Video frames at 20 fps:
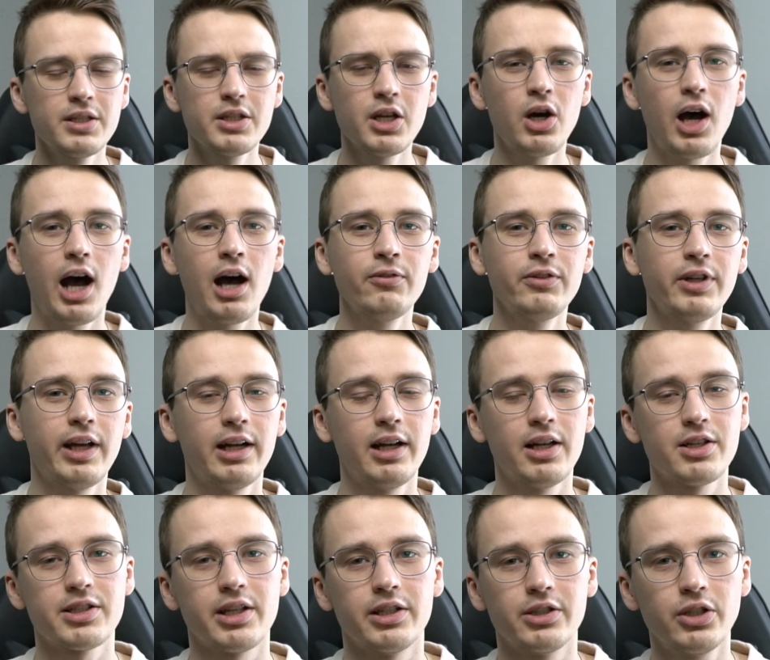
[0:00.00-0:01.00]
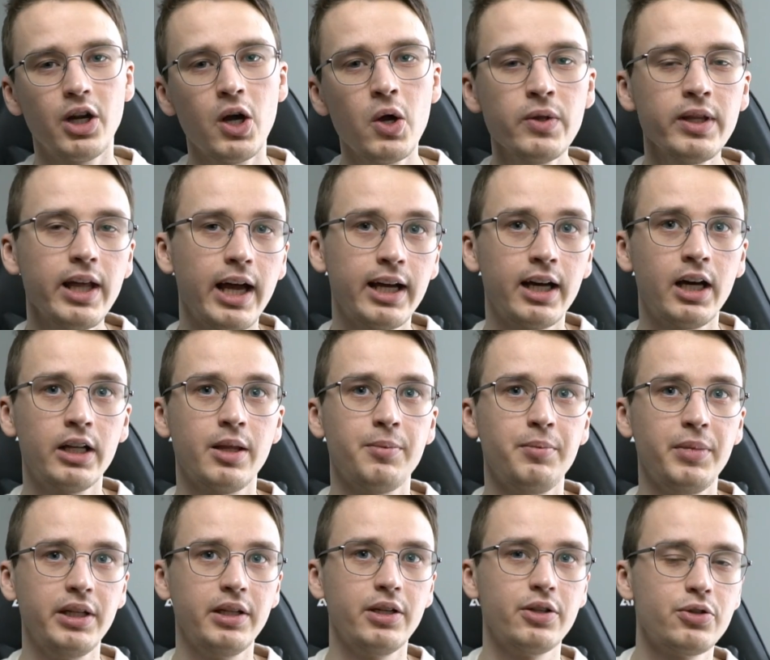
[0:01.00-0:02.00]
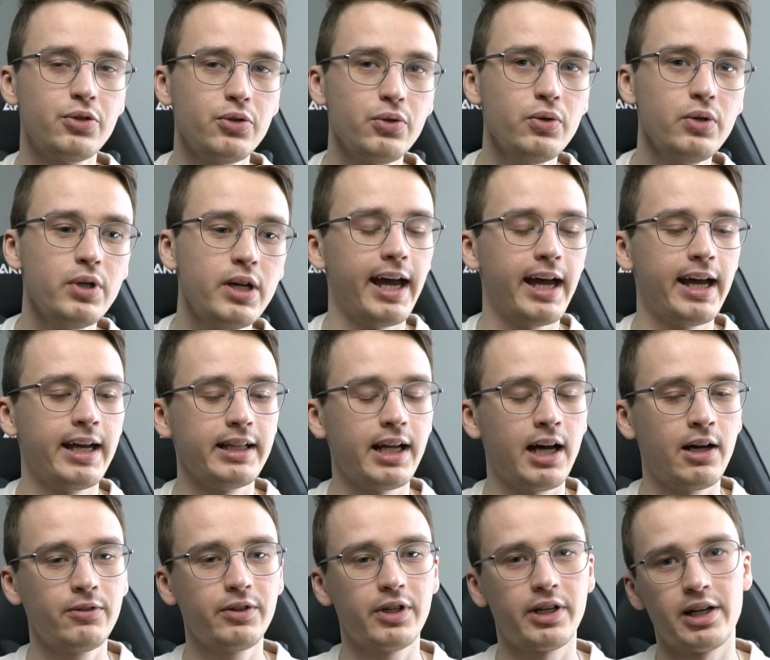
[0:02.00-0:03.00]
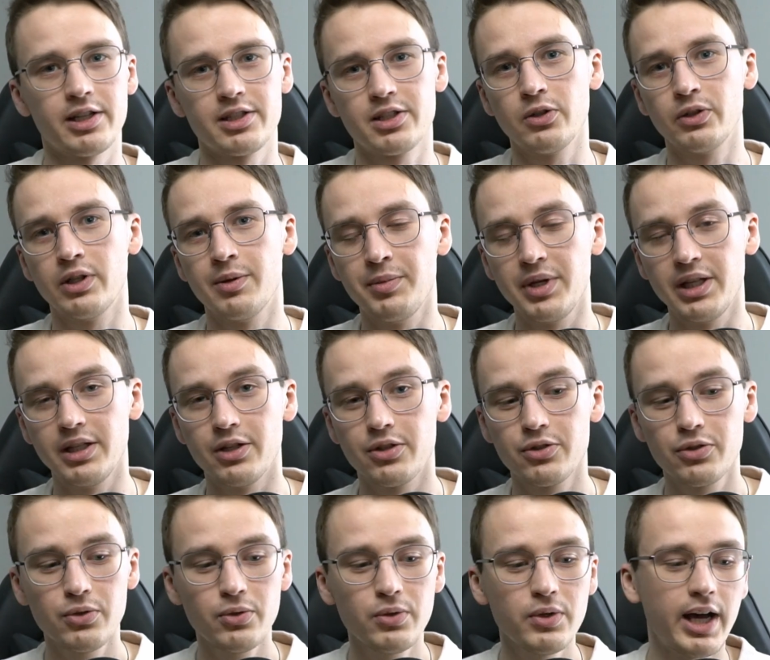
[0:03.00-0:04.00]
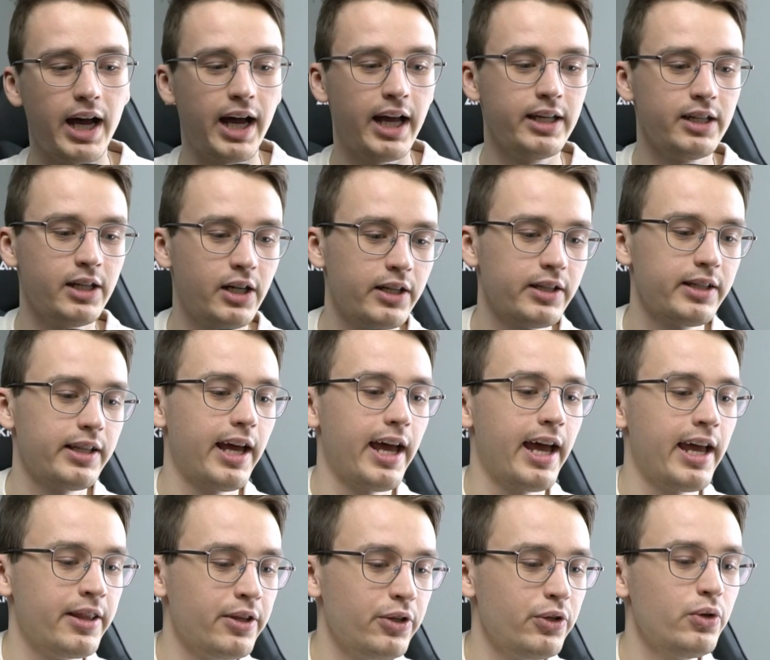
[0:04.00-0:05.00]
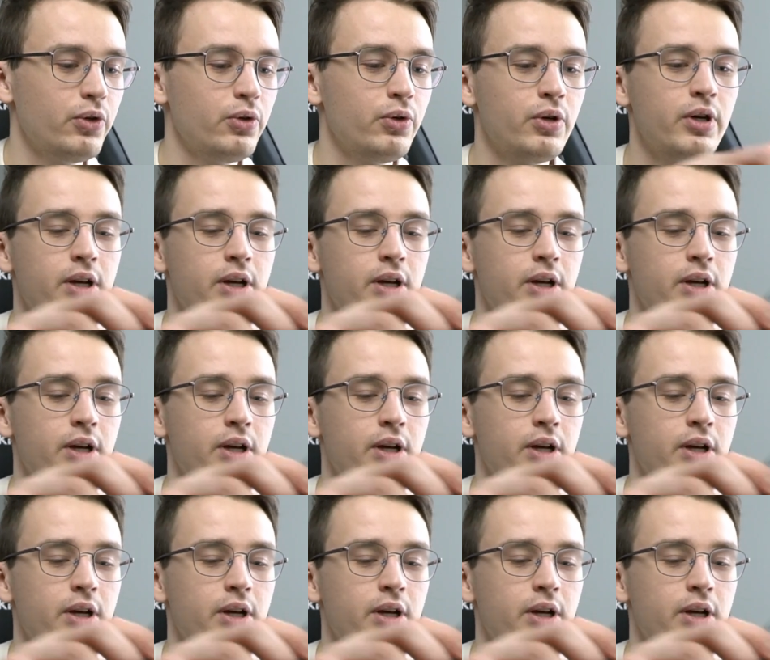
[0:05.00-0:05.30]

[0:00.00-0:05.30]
So after I lost the drone I got a Mini 2, and after I saw the Mini 2 I got a new